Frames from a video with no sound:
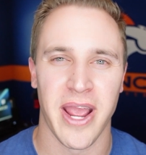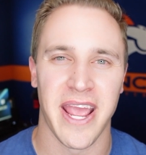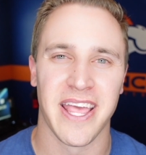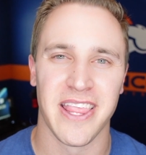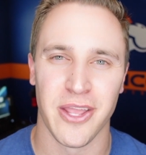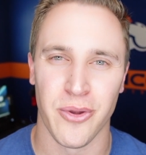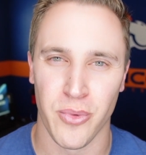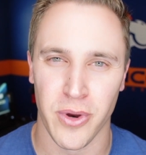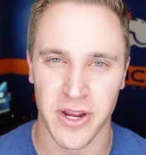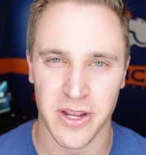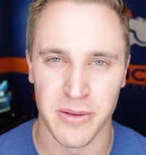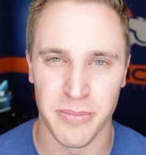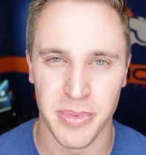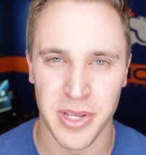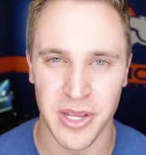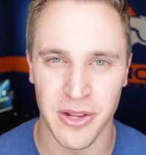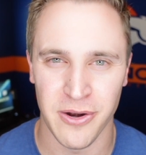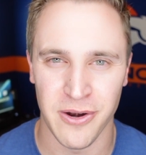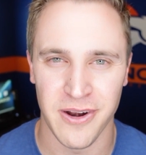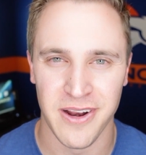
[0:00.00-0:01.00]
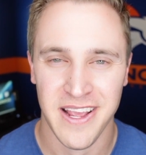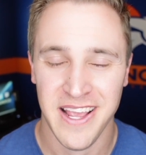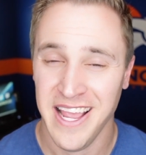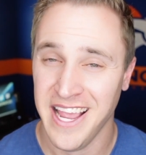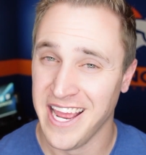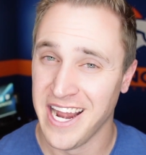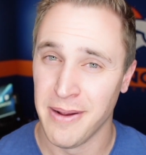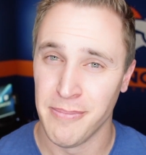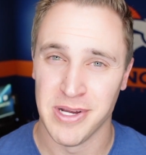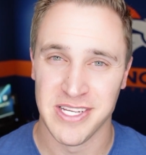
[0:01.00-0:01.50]
Alienware computer.
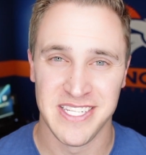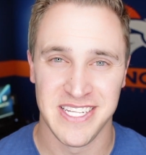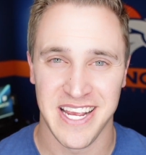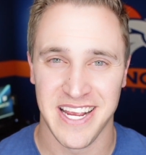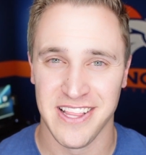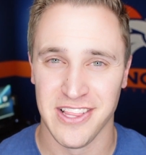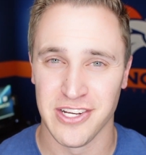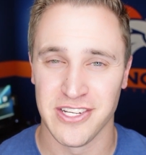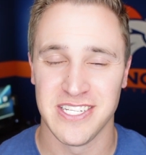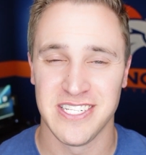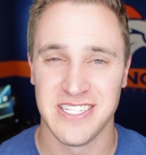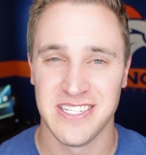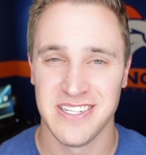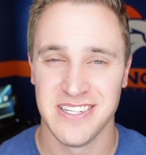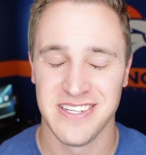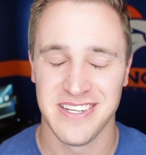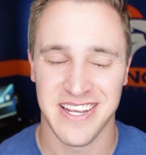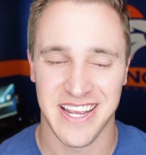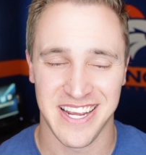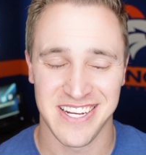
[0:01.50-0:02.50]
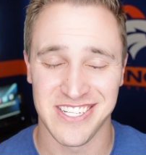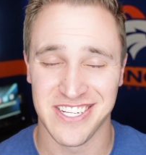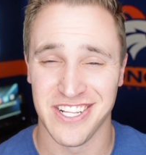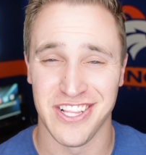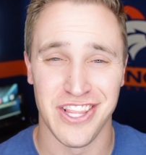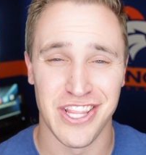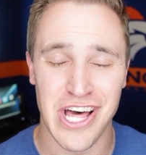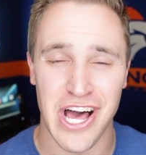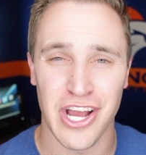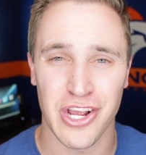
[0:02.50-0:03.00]
And I must say it looks actually
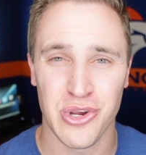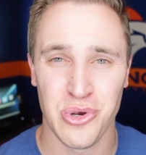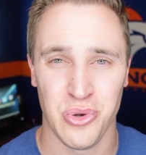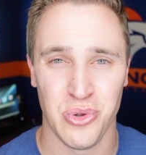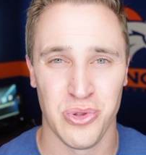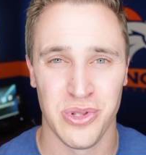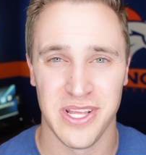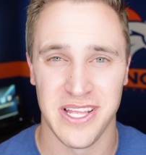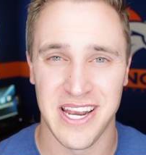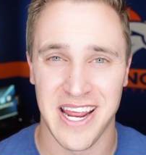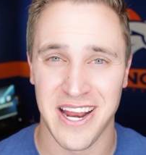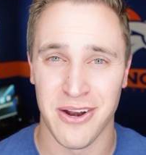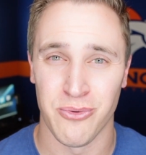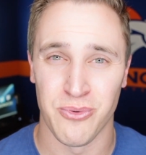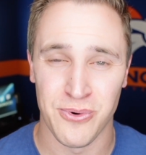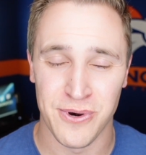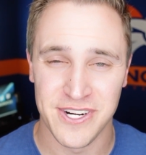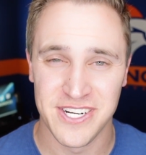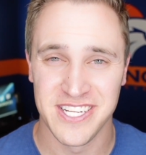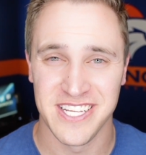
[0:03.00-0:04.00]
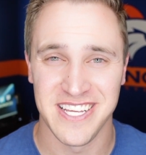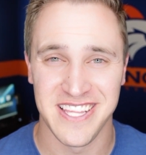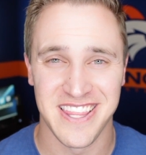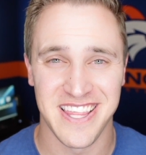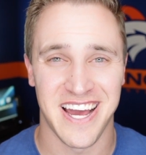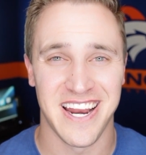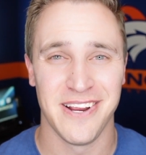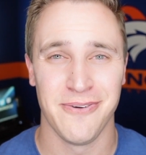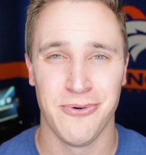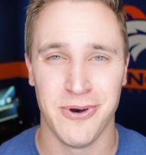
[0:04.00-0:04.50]
a lot cooler than I originally
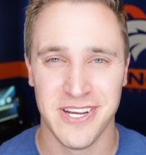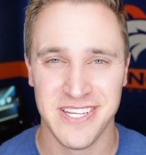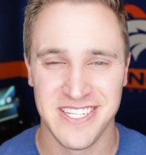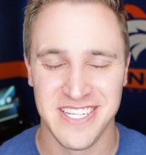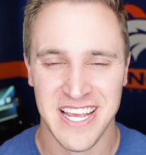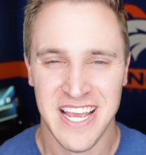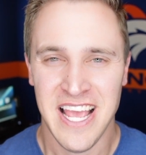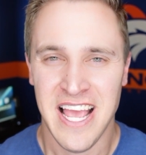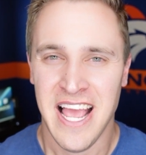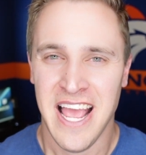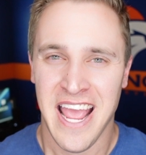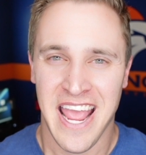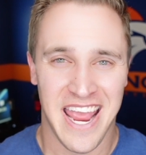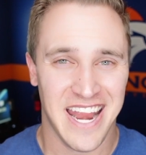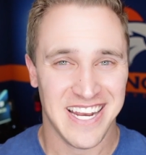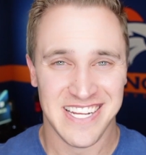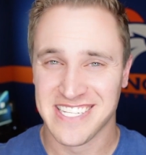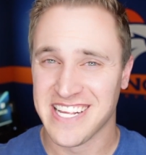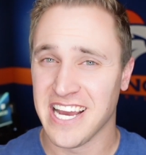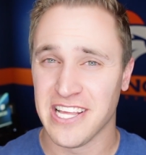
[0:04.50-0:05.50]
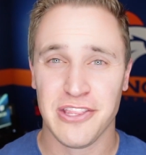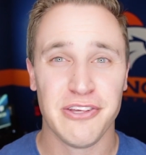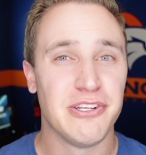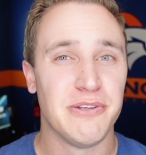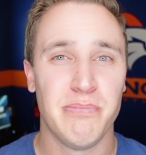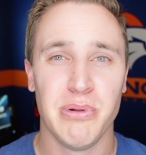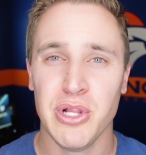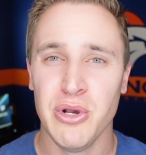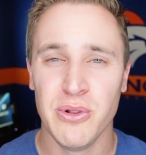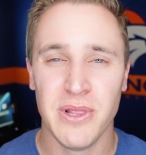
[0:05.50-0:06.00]
thought it was. And it's got those
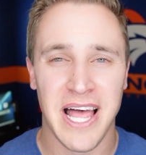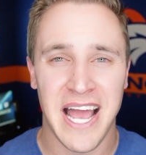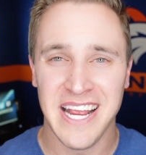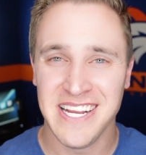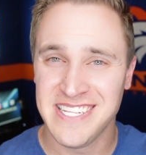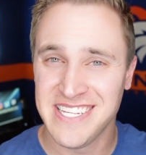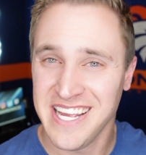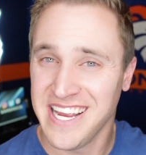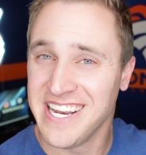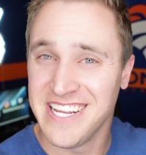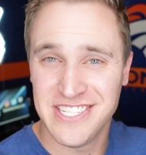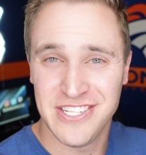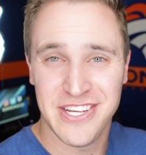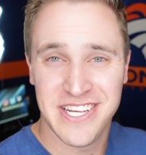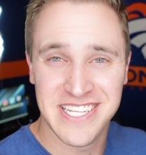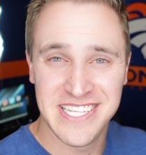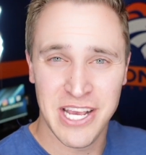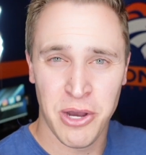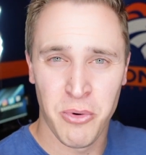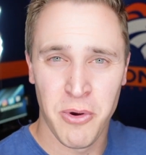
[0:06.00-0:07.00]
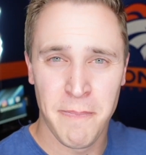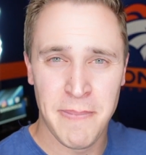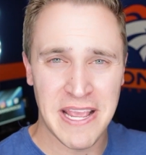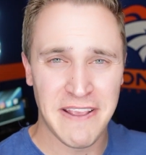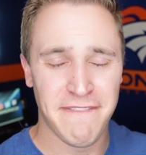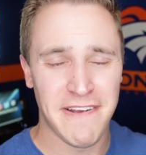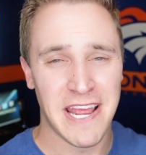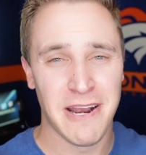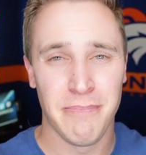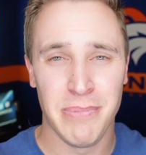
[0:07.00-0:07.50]
blue lights, and as you can tell, we're a big
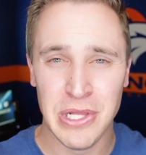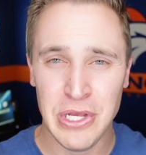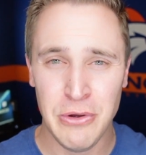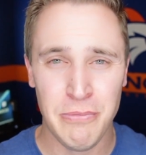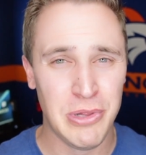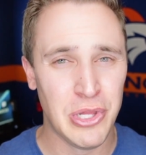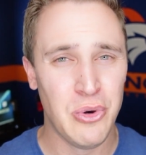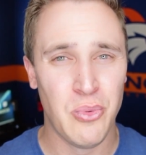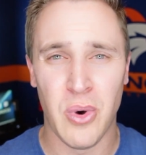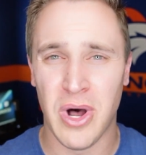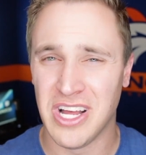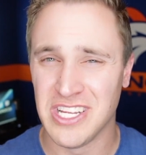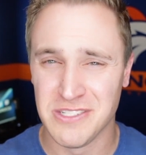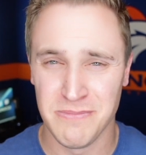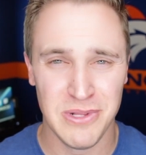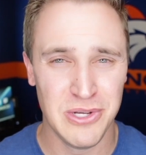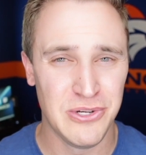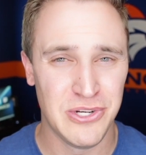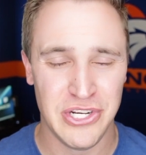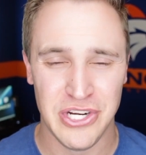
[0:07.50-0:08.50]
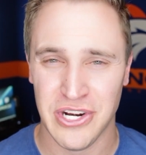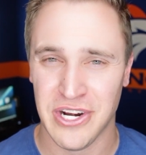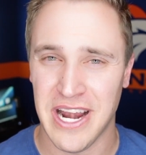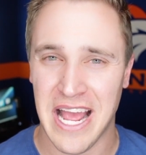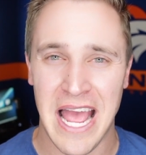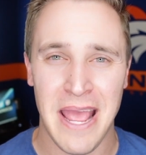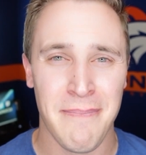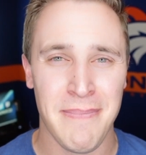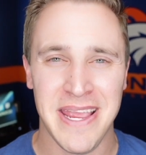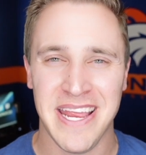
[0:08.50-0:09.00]
fan of blue walls, blue shirt.
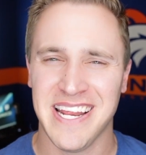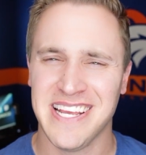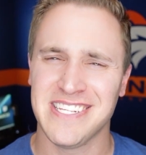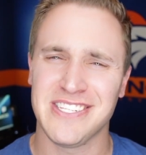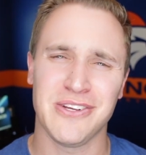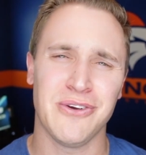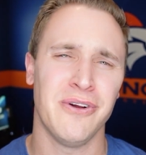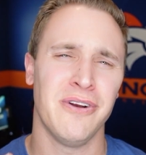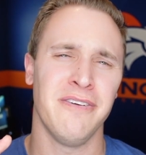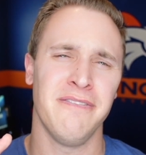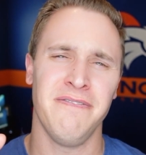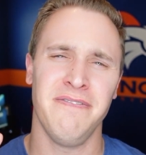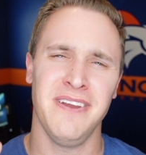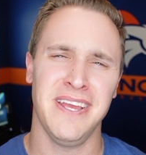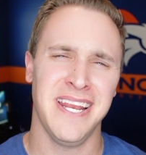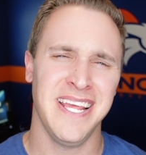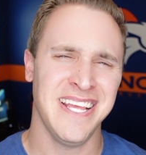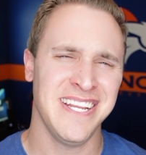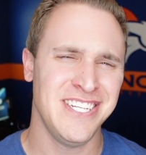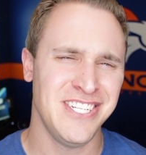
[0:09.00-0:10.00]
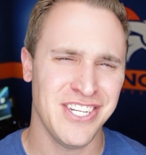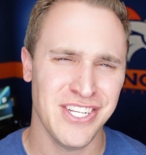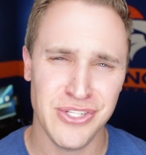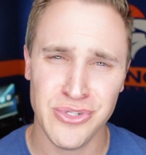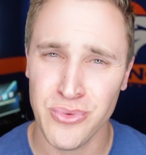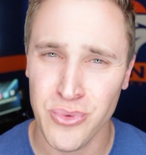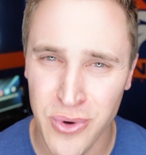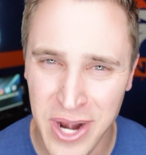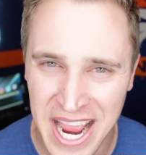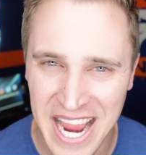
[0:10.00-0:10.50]
I mean, it's gonna fit in
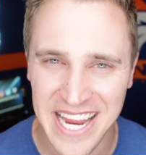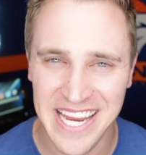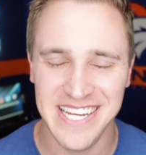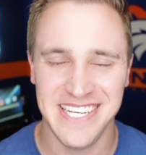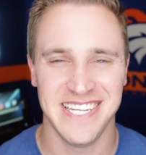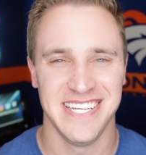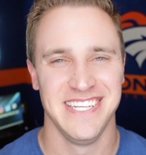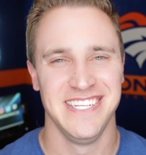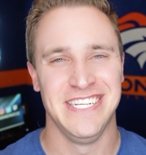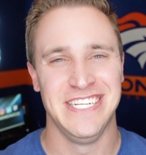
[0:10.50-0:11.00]
just right.